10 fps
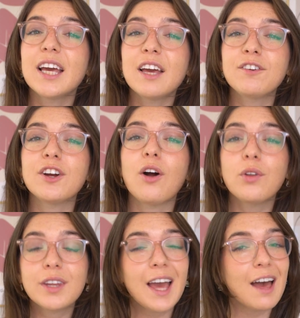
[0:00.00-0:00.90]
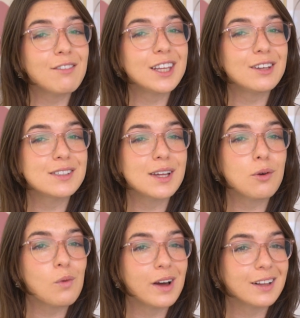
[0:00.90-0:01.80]
if you're only heavily
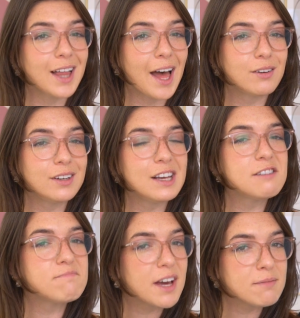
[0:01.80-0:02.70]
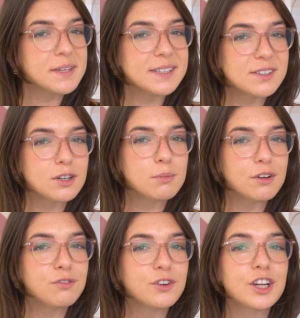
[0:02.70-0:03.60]
using one cloud, it might be
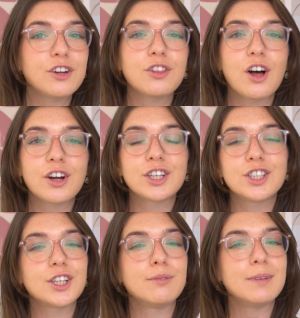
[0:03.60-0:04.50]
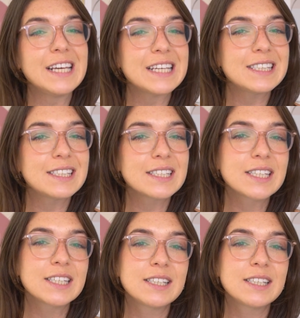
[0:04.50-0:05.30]
suitable for your longer-term needs.